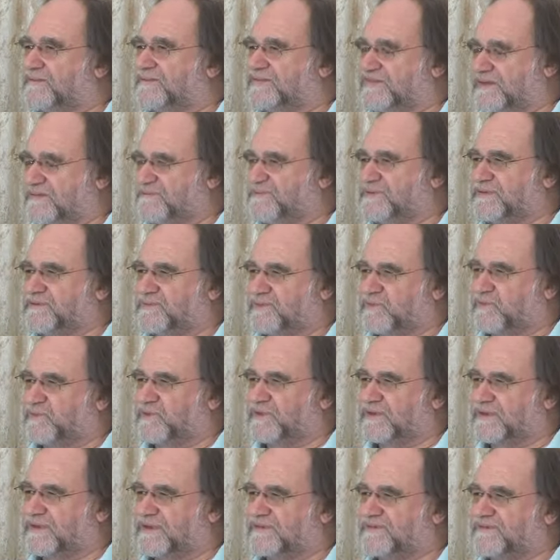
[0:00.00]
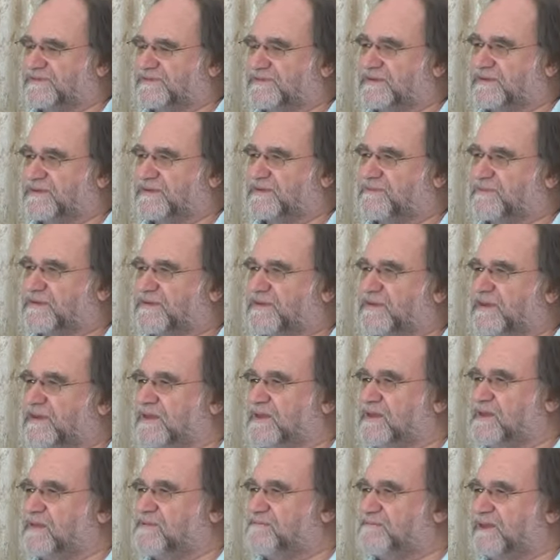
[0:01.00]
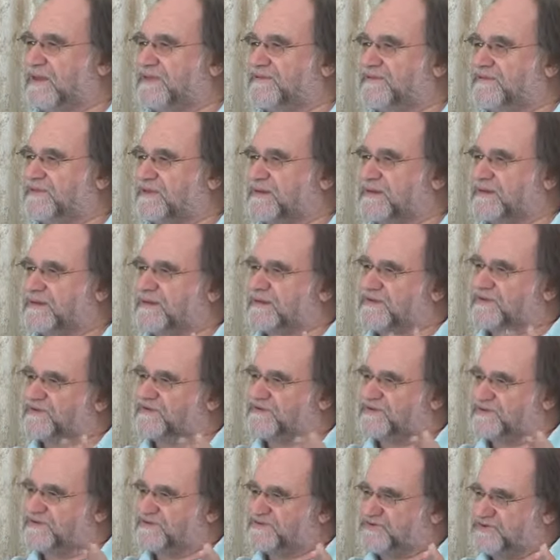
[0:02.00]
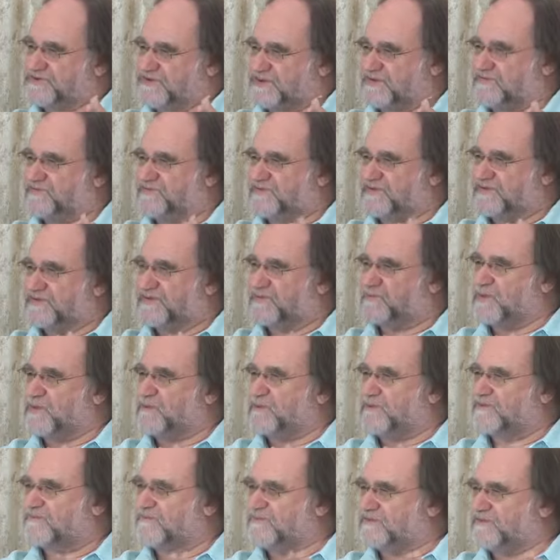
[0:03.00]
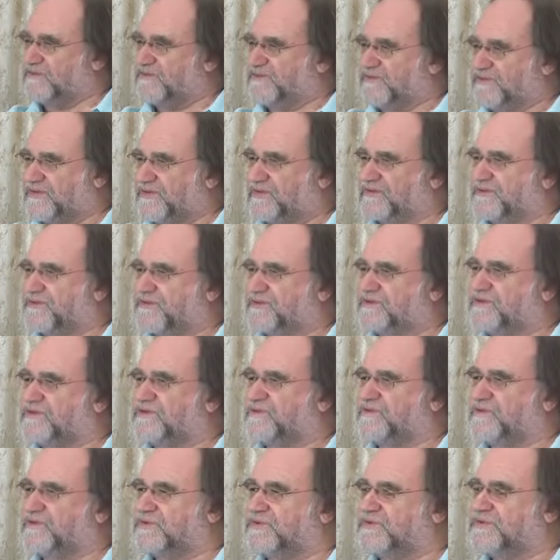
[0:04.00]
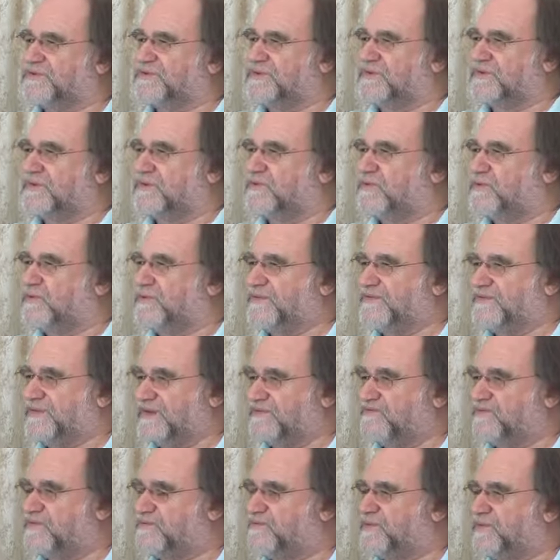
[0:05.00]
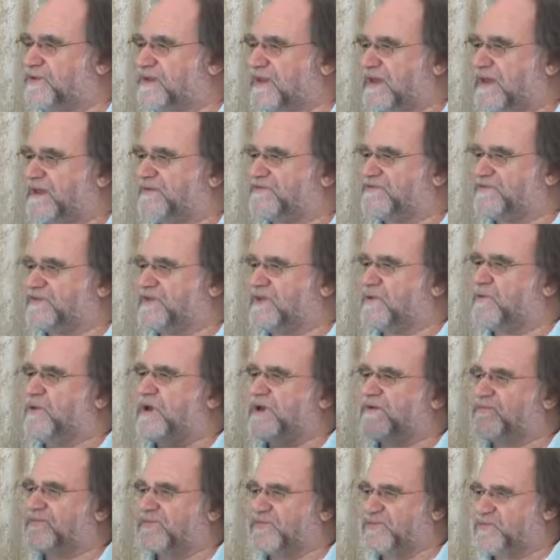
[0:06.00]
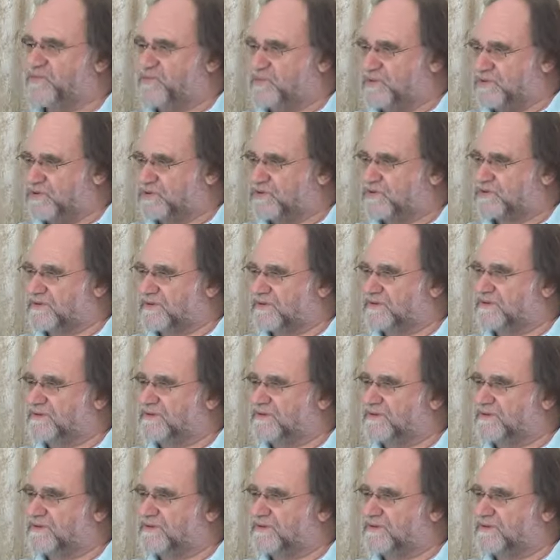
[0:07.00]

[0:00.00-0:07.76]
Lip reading: some people work inside. I mean, mm-hmm. basically it's shifting. When we first started the community, almost everybody had to go out to work.